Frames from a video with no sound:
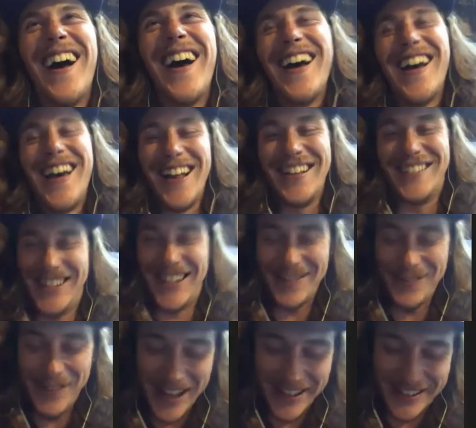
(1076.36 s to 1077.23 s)

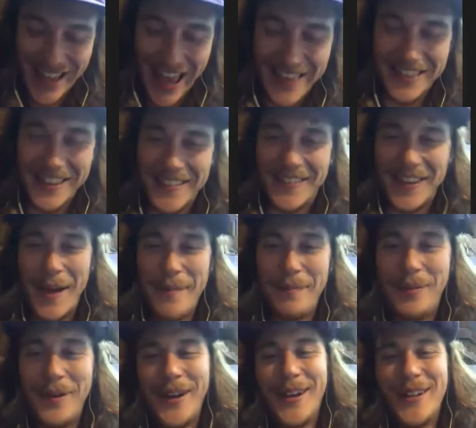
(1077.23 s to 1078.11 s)
It's at the tip,
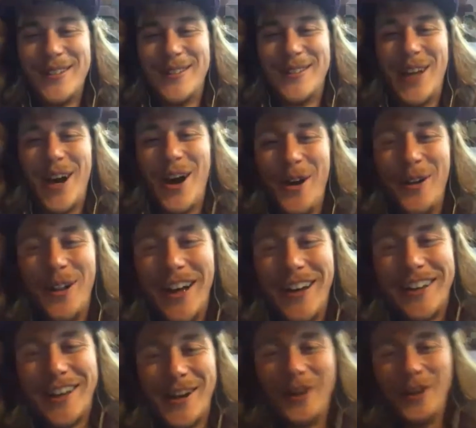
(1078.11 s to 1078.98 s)
so
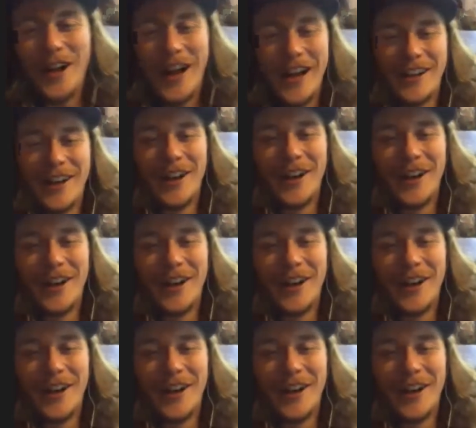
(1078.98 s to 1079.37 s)
like it'll like